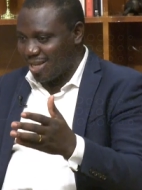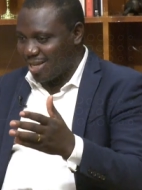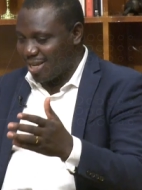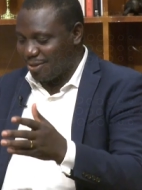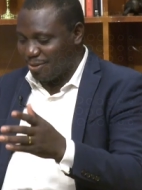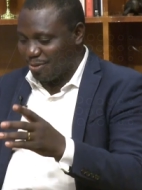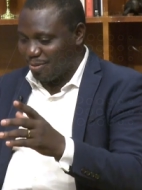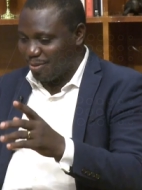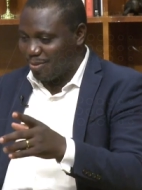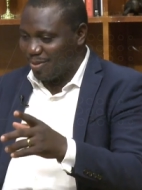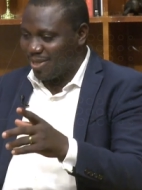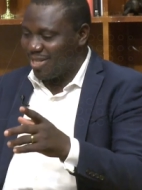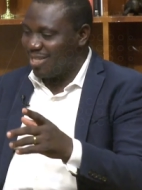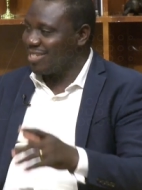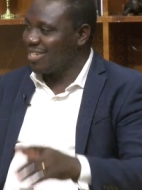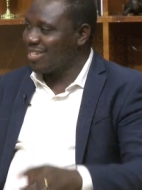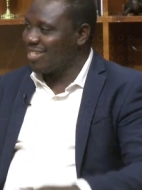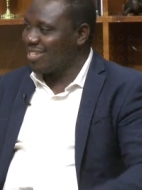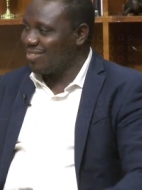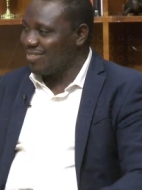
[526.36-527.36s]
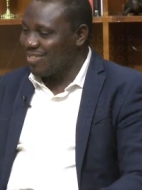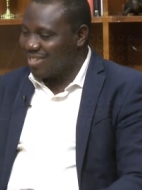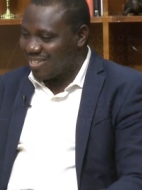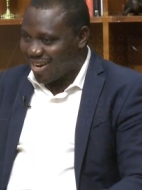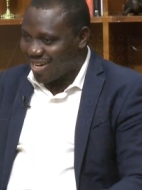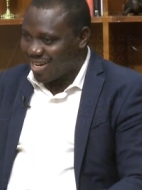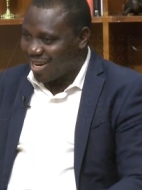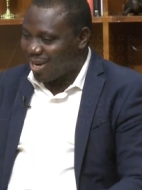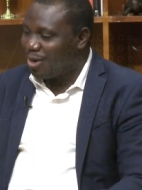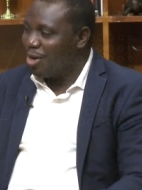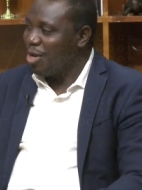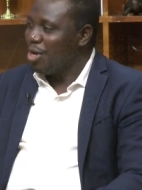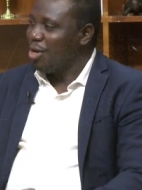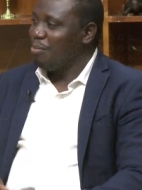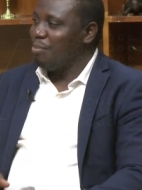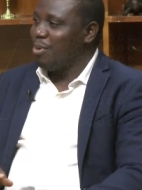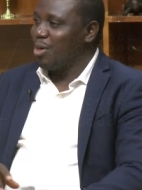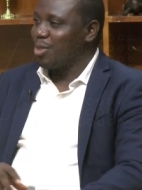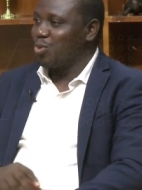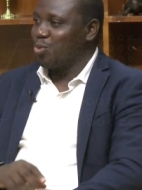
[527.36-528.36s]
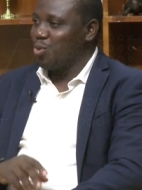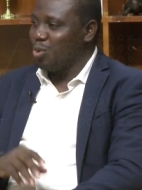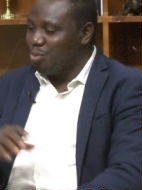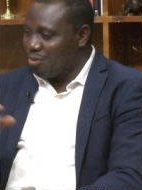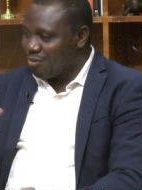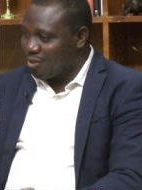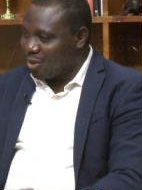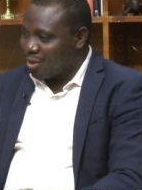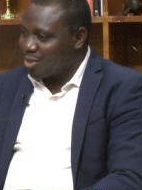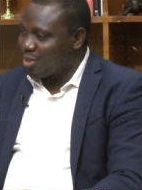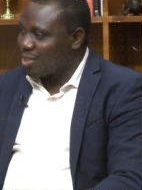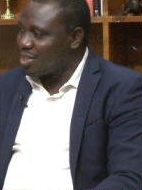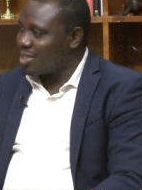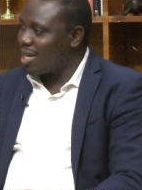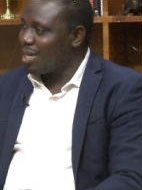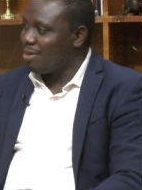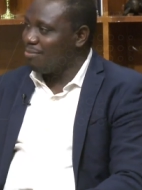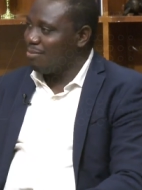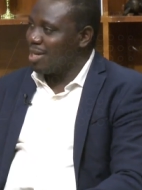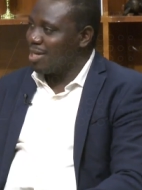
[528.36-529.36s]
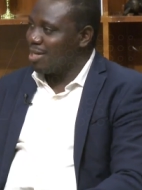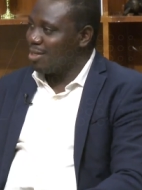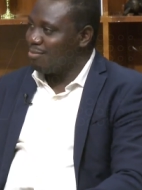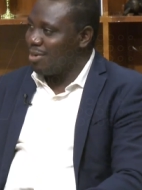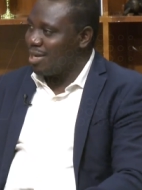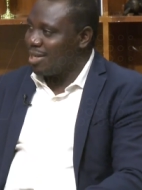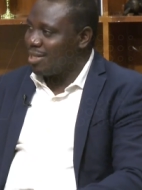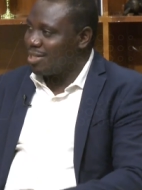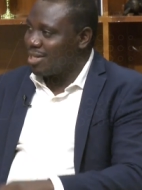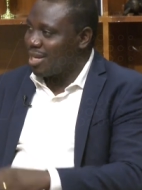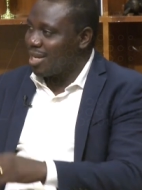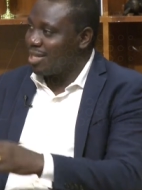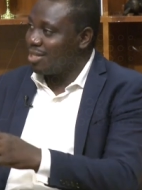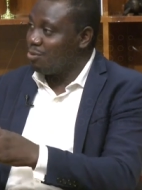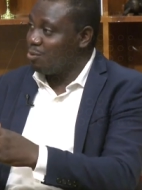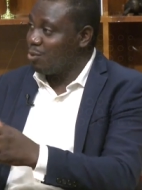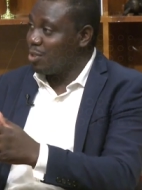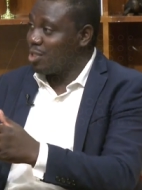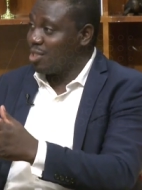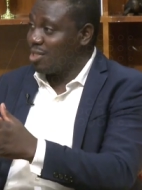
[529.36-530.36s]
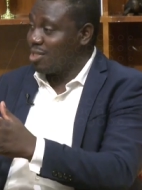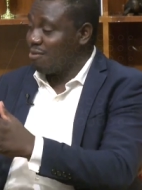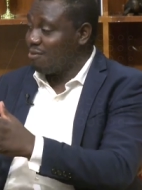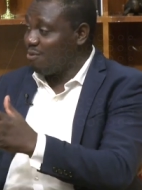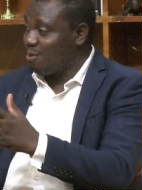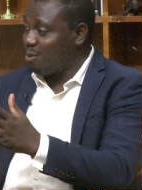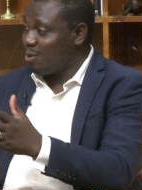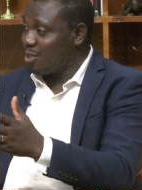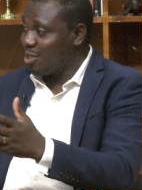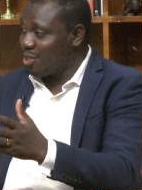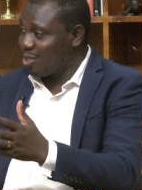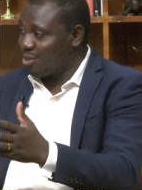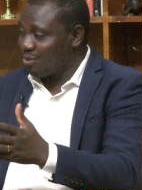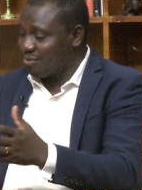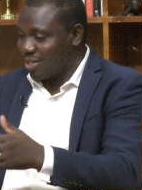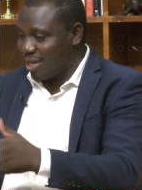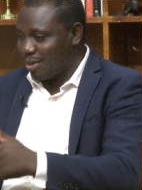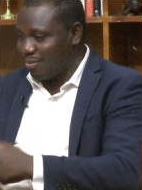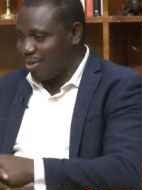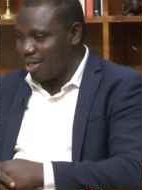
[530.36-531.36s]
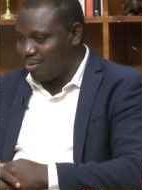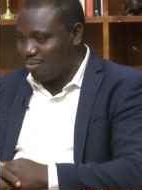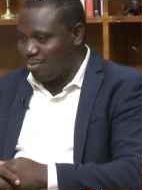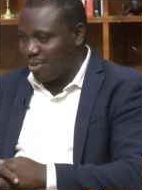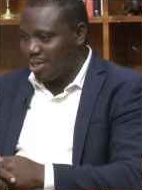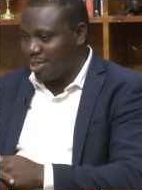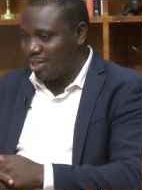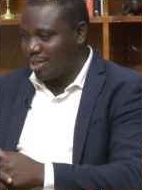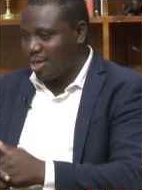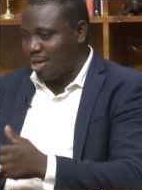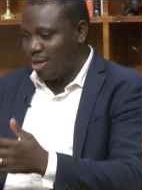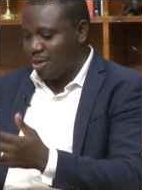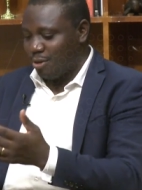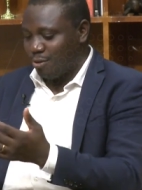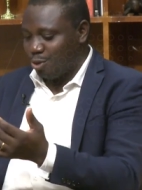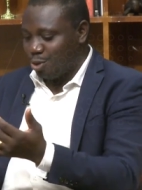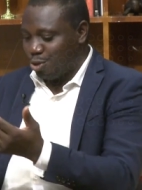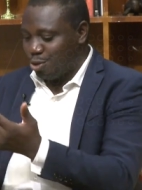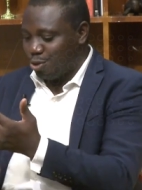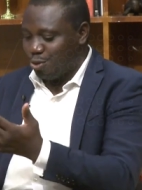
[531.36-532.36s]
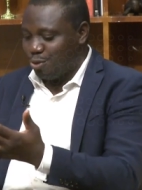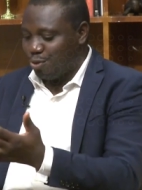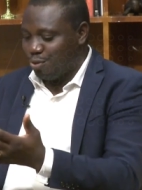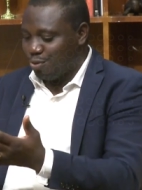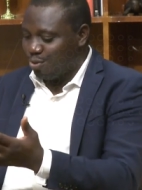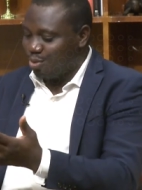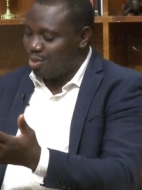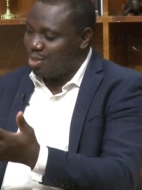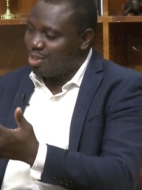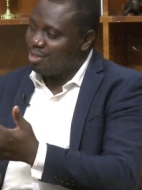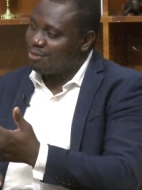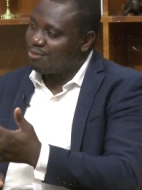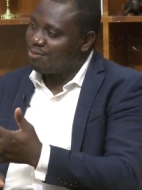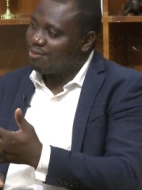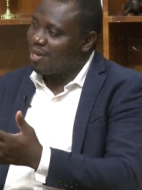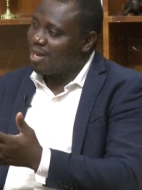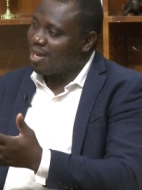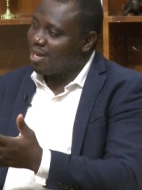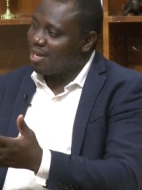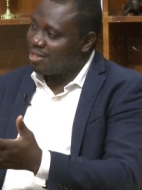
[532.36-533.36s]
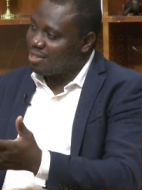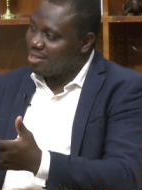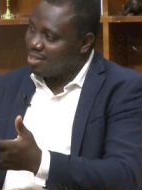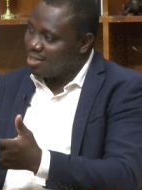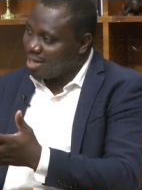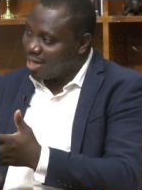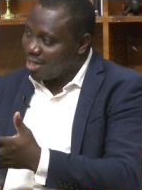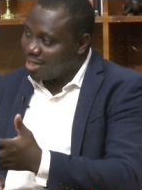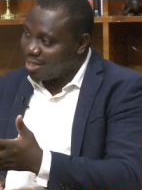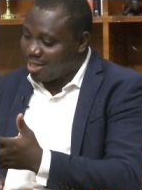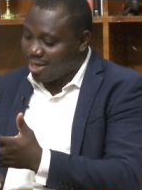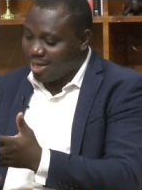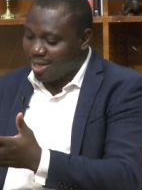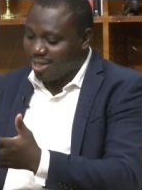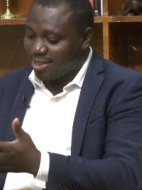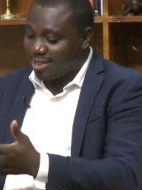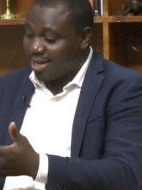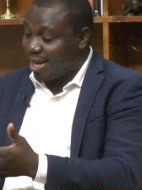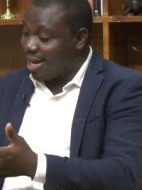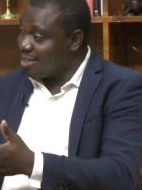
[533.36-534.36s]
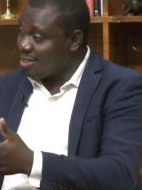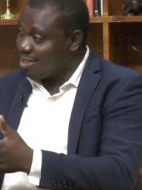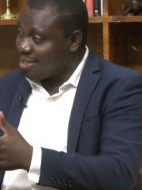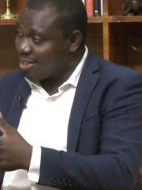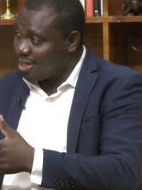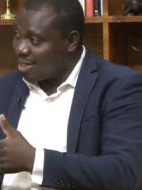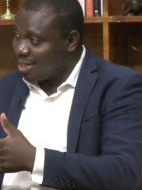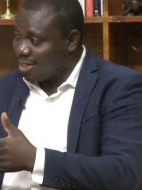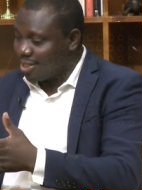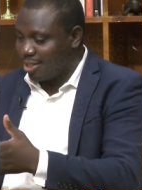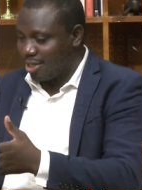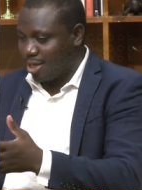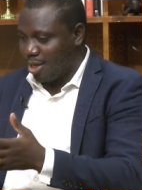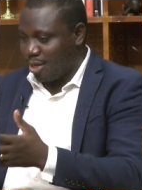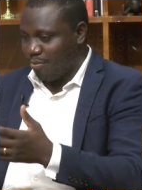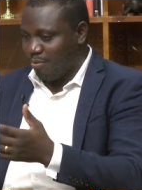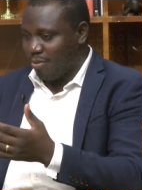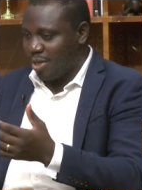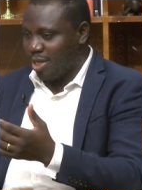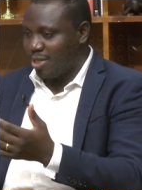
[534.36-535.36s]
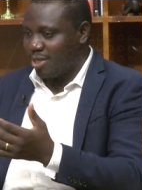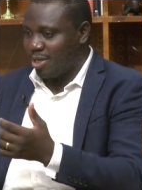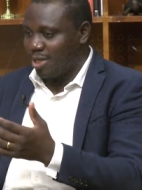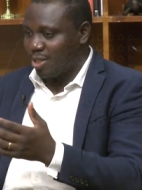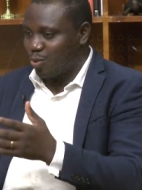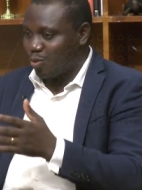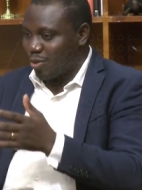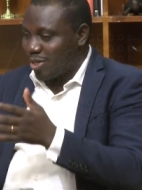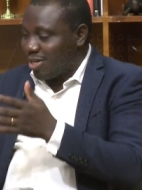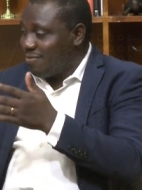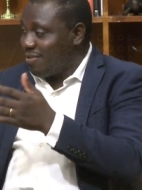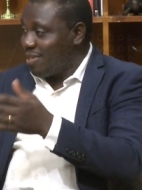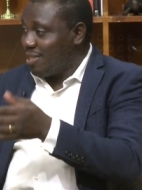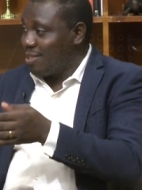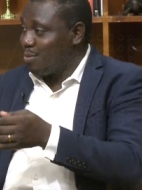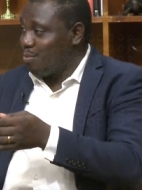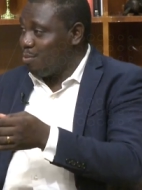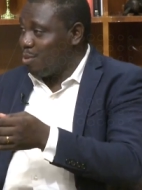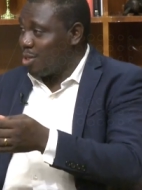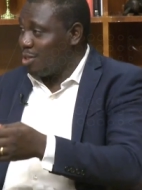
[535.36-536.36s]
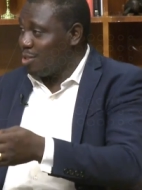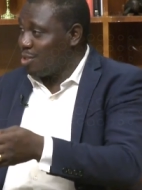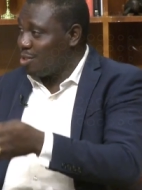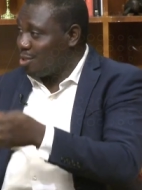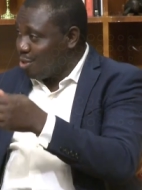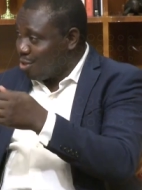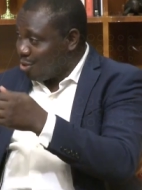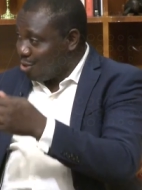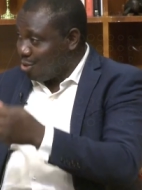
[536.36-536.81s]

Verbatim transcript: can't remember the second, the second right now, okay. but we moved on to time management, yes. and, which is the four Ds of time management, yes. do, differ, delegate, and delete, yes. meaning that whatever is important,